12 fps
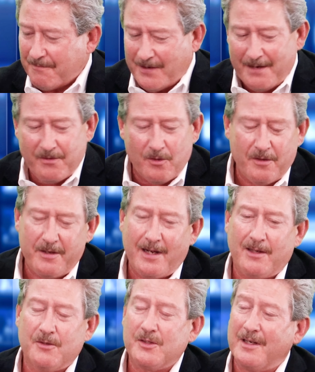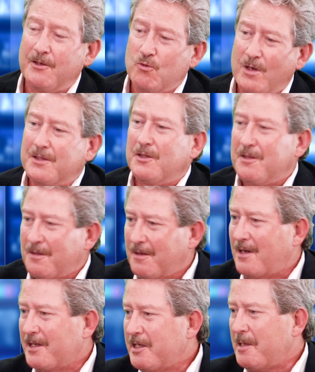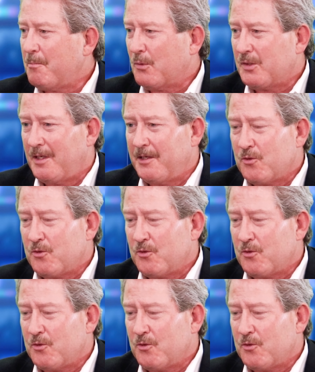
$500 and address it to the 19%